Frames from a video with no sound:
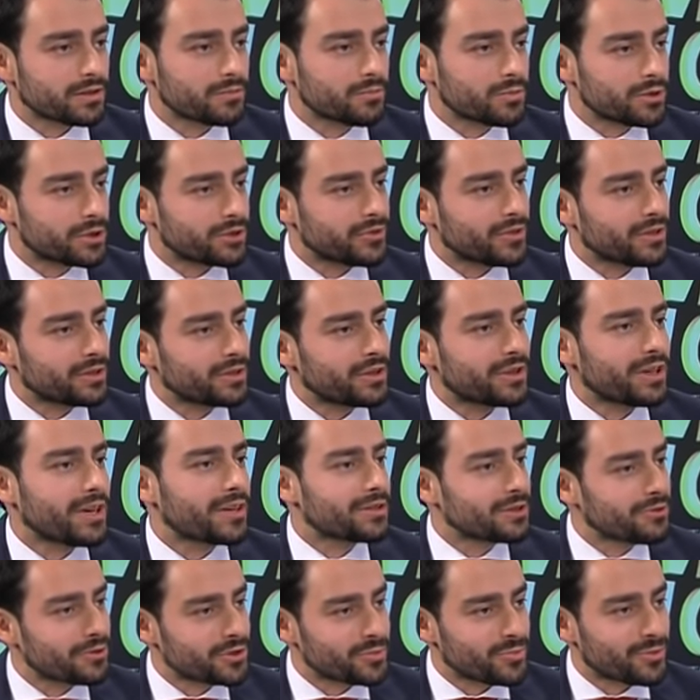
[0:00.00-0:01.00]
Bushveld can
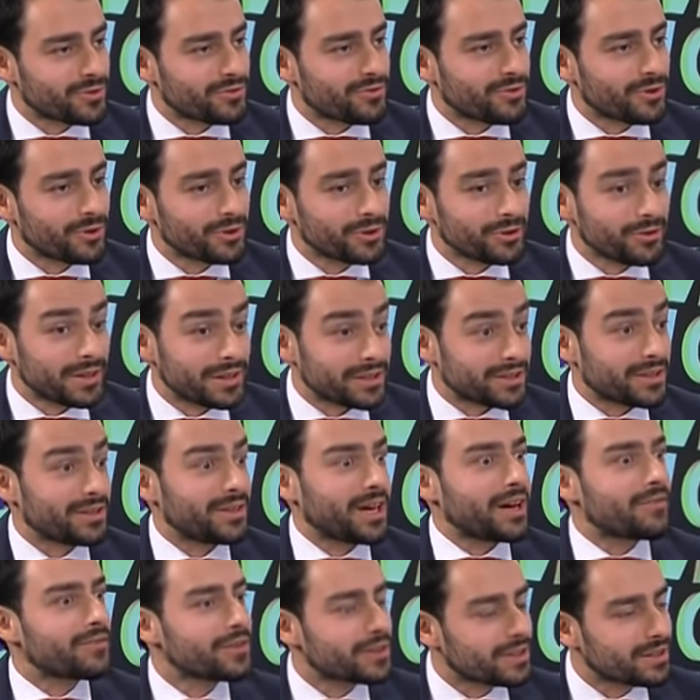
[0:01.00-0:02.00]
add to its portfolio, and South
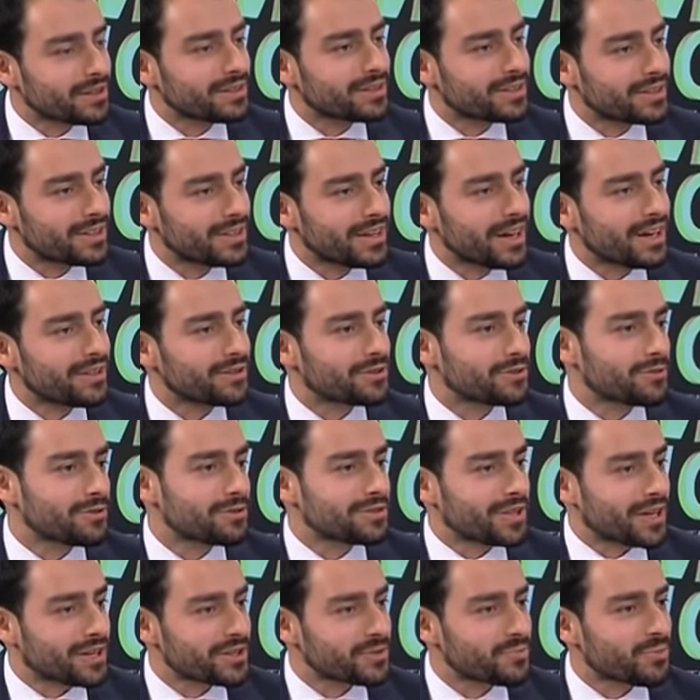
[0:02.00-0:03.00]
Africa can add to
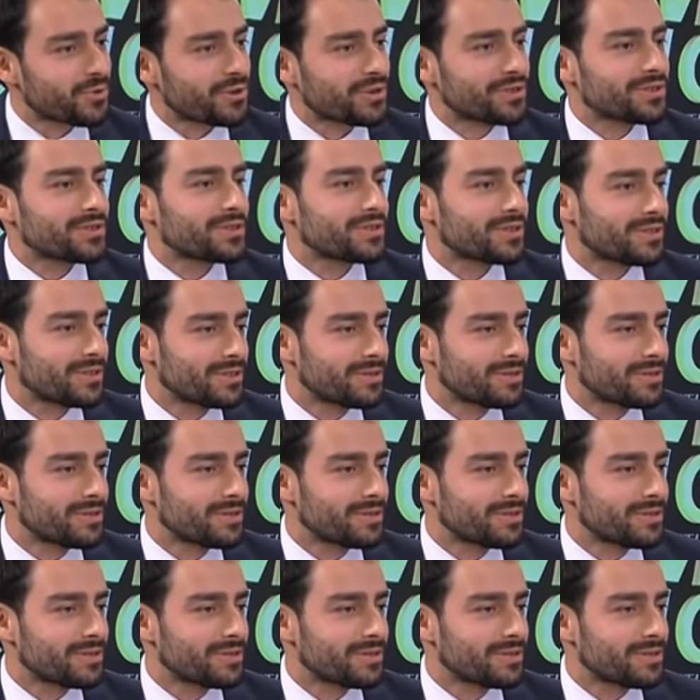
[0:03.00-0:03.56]
its exports.